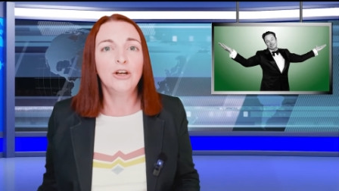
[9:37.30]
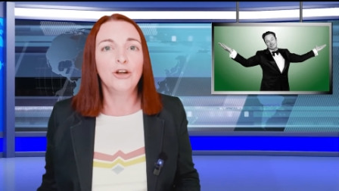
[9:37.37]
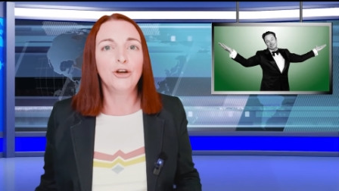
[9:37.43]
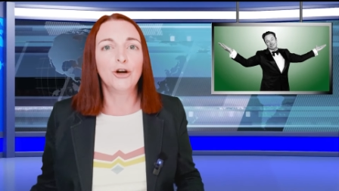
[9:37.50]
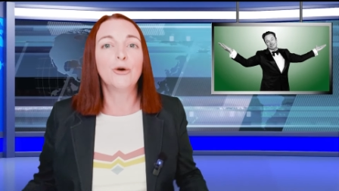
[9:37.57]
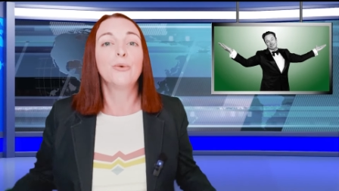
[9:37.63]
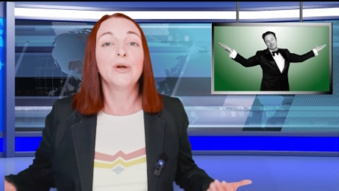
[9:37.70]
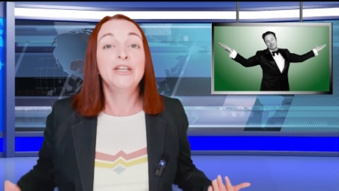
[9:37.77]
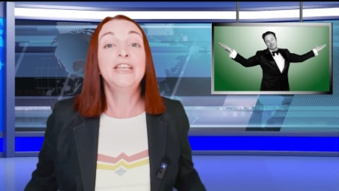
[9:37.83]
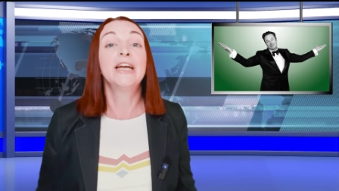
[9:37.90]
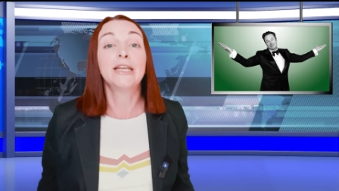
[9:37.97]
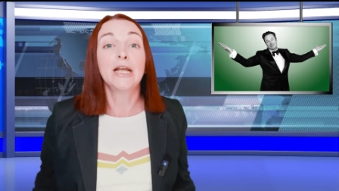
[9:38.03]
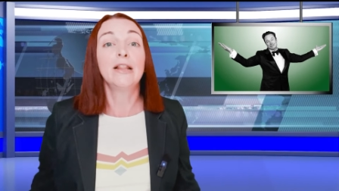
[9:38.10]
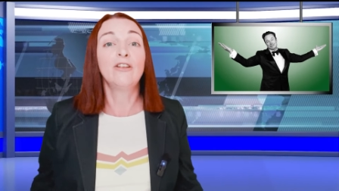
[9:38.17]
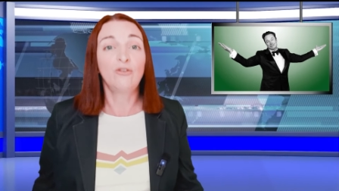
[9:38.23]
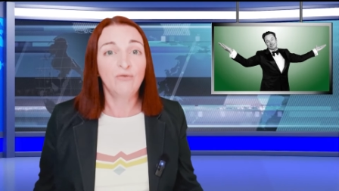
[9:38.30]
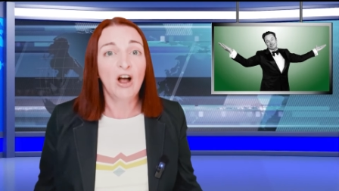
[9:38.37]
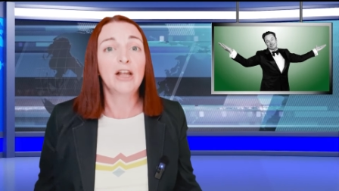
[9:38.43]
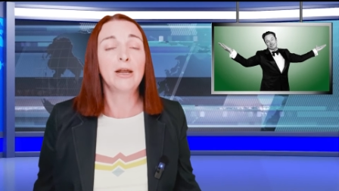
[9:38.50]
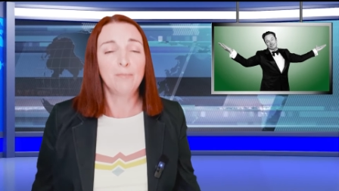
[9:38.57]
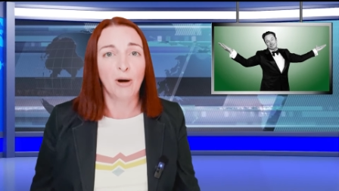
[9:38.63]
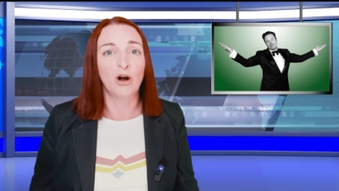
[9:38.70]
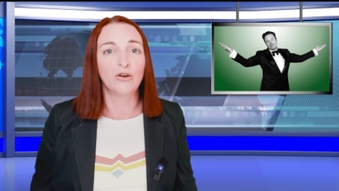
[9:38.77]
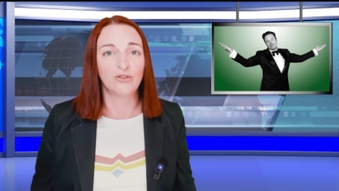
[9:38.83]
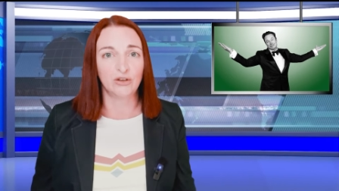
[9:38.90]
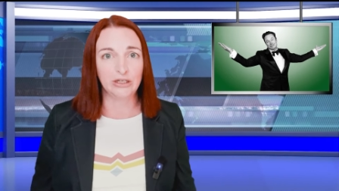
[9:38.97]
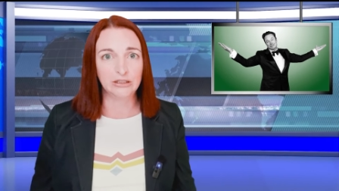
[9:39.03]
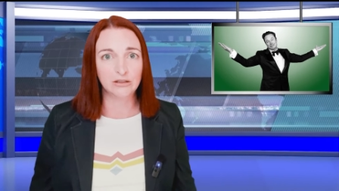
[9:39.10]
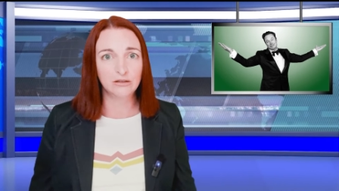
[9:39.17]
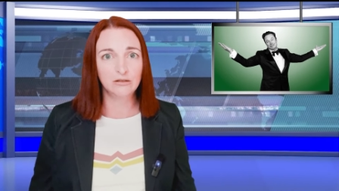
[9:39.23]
You're a ridiculous fucking person.